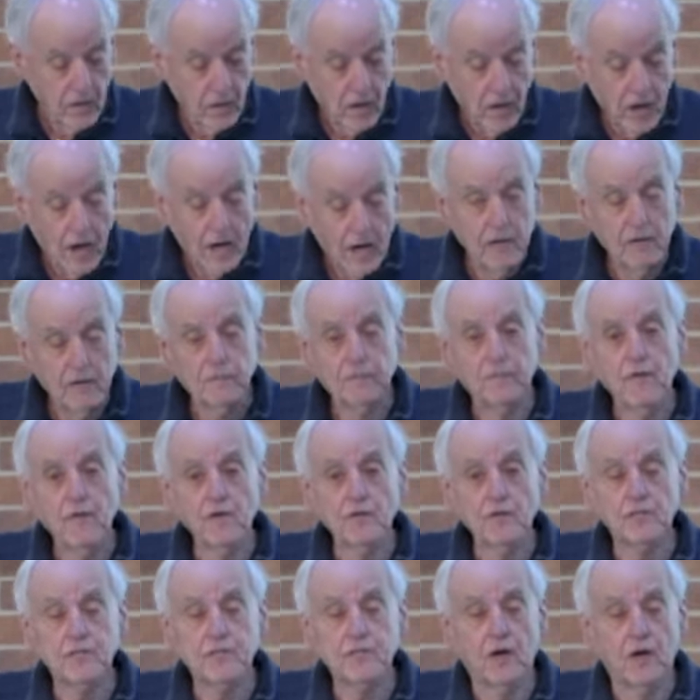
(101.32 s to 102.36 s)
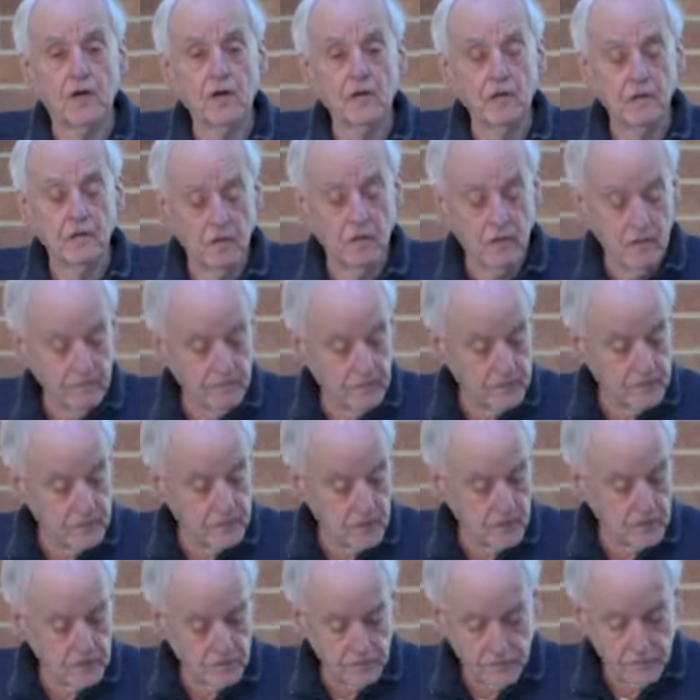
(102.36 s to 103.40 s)
And at first sight, and I
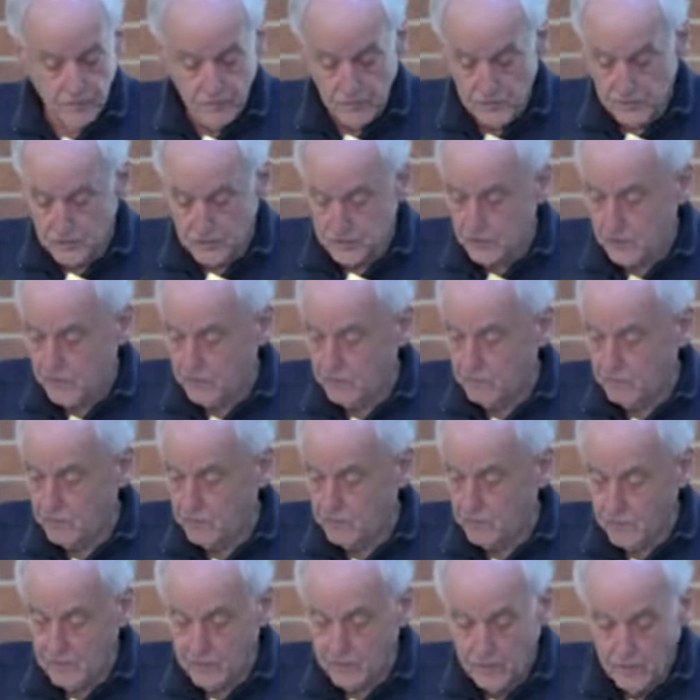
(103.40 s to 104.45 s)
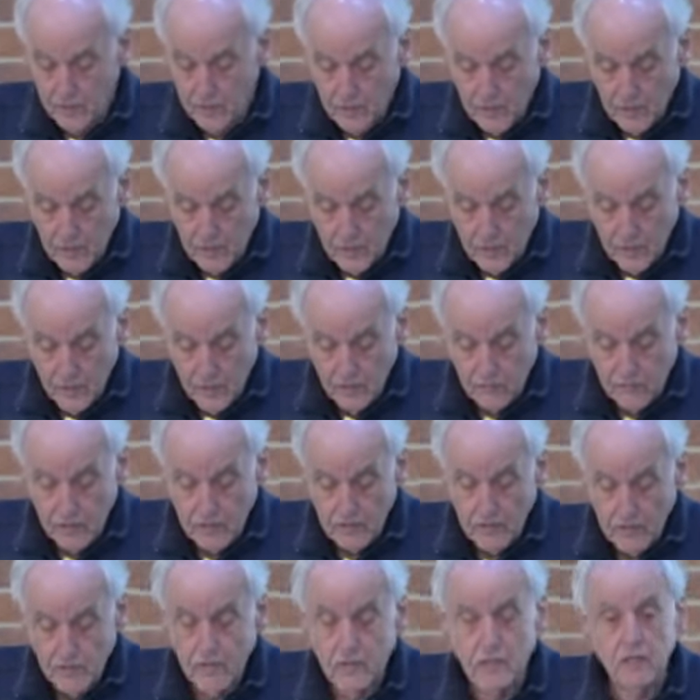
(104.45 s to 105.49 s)
emphasise at first sight when I
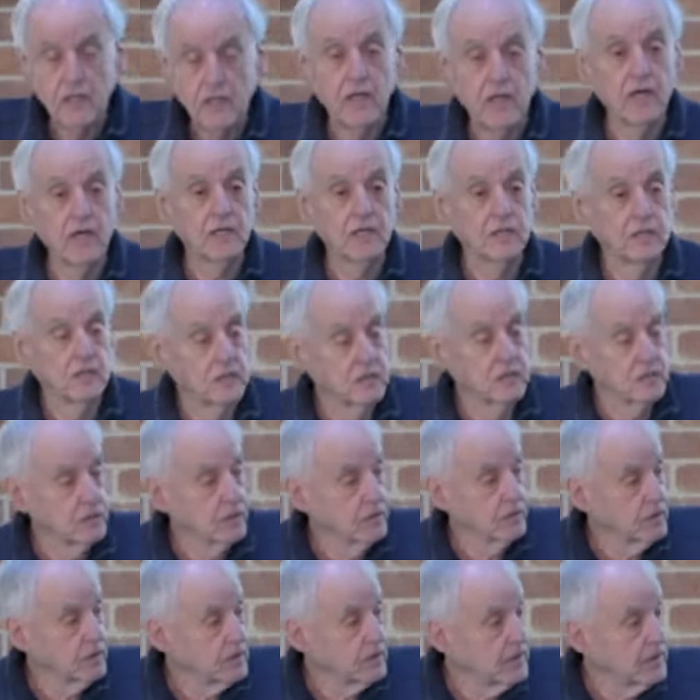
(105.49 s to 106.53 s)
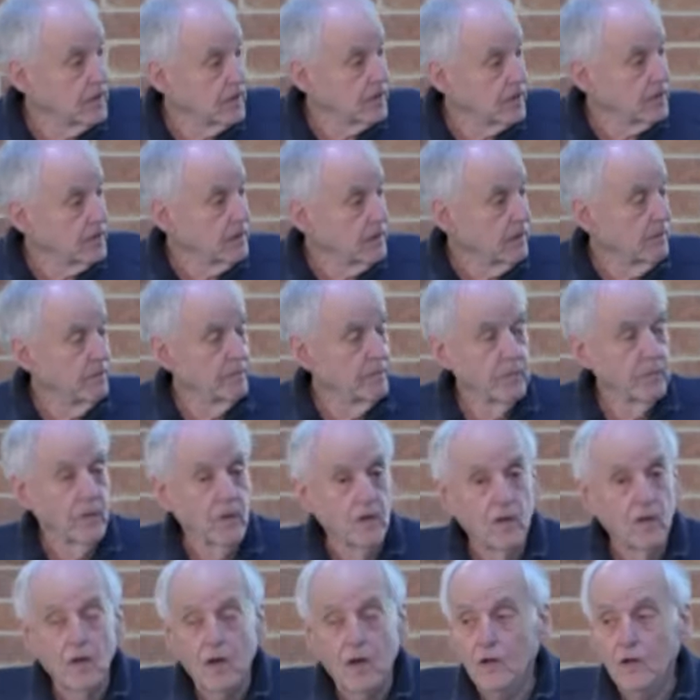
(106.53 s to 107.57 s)
read the Exodus story today,
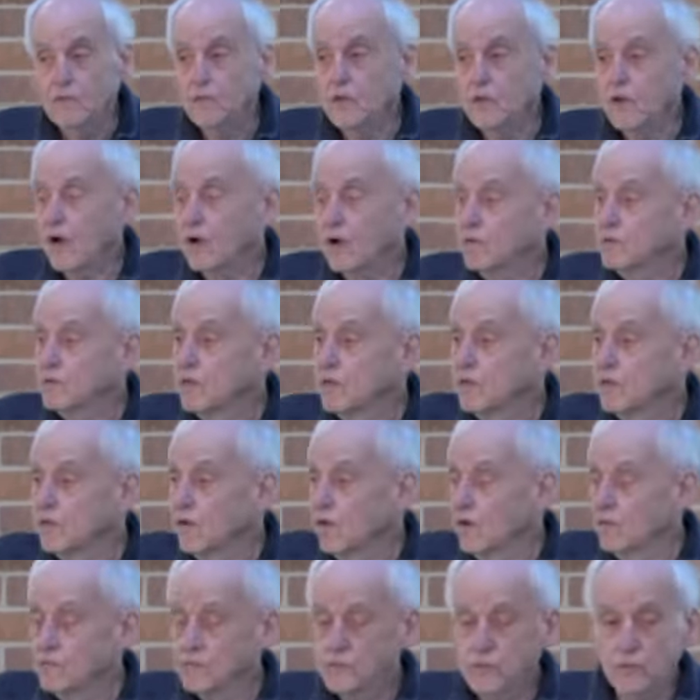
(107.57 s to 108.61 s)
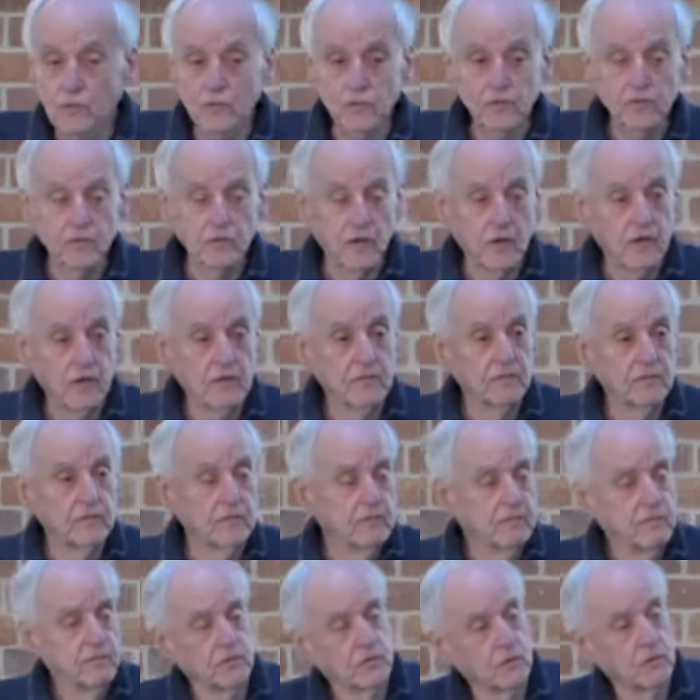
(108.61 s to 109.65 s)
I thought, oh dear, I've
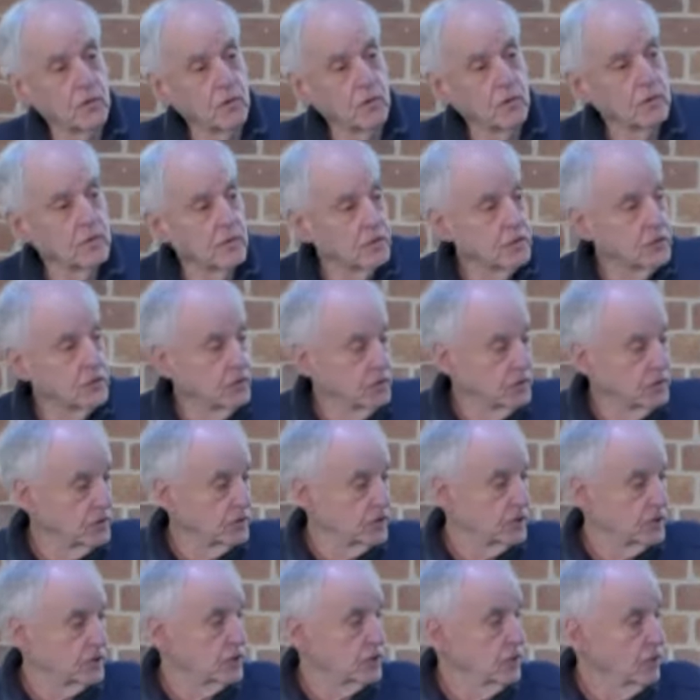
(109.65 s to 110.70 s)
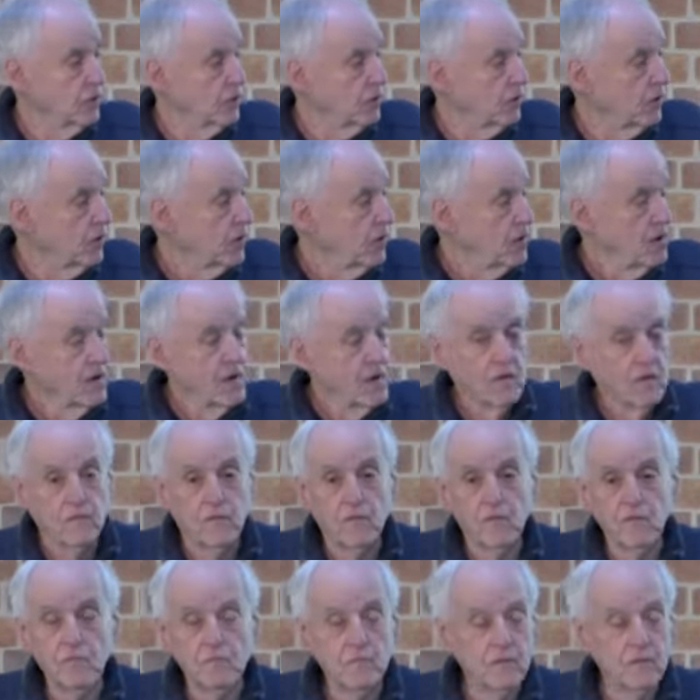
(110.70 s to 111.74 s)
drawn the short straw
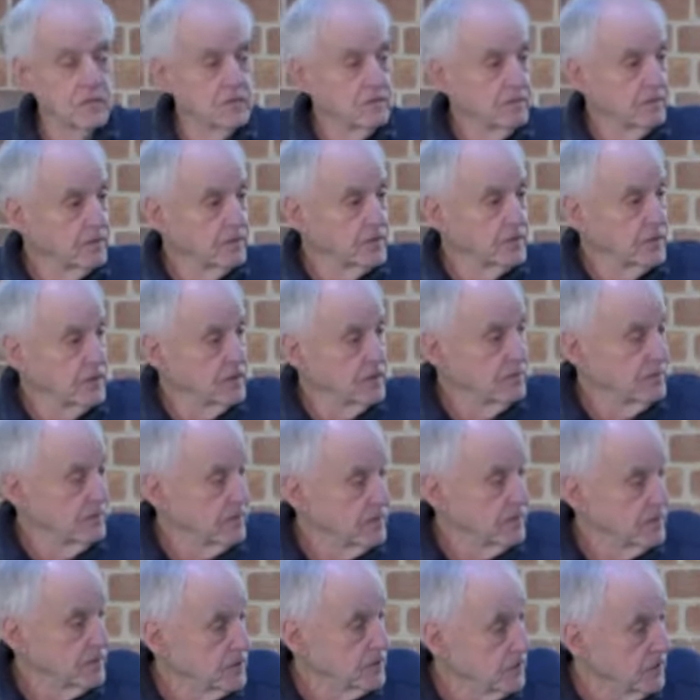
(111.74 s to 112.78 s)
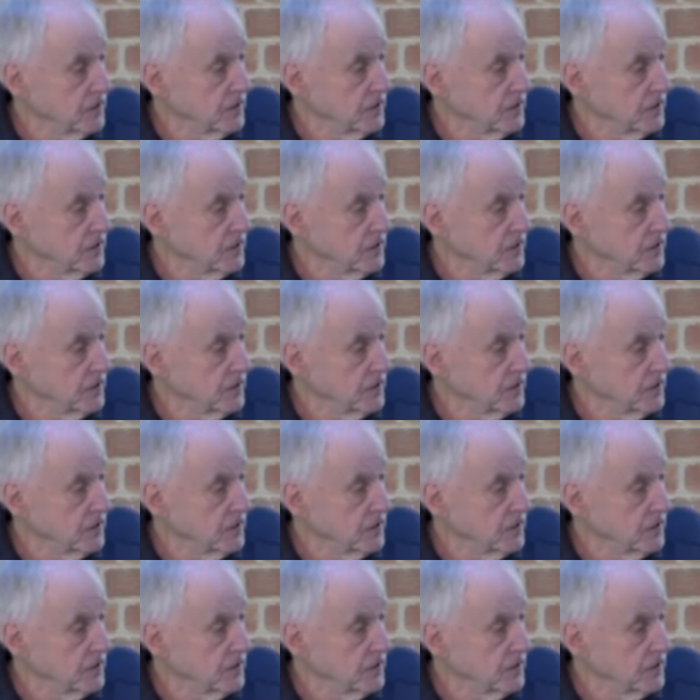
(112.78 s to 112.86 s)
for miserable sermons.